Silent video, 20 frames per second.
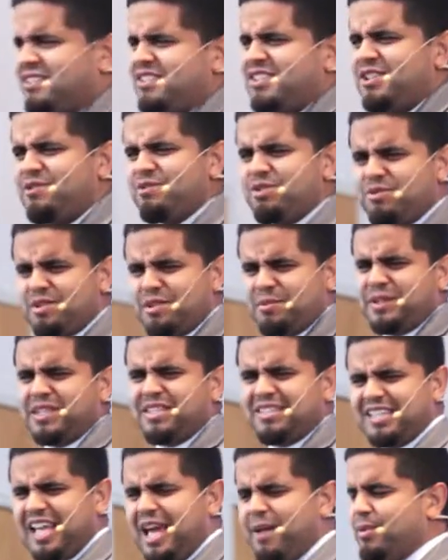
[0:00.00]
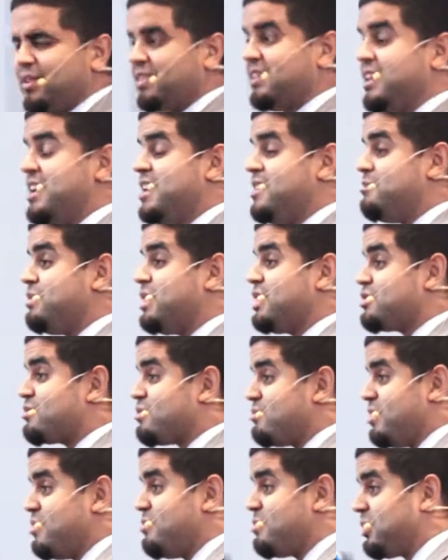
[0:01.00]
thought this series was about the Sabbath.
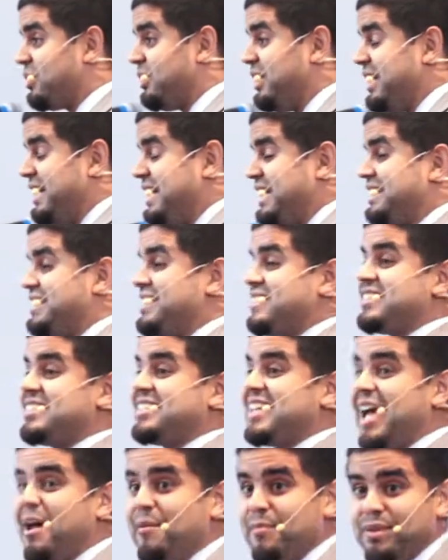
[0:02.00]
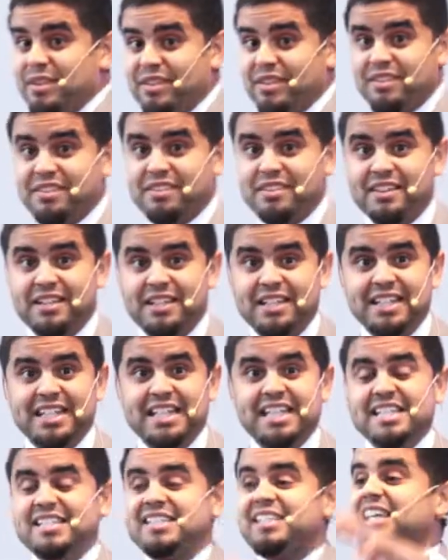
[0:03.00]
Because remember, the Sabbath
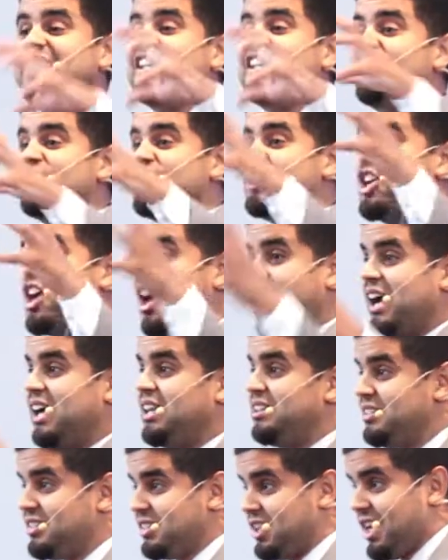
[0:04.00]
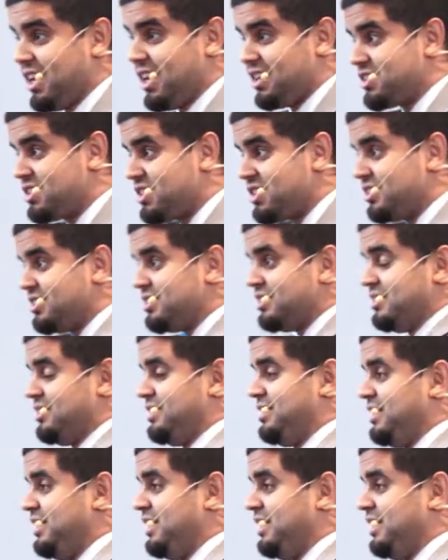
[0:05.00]
is in the context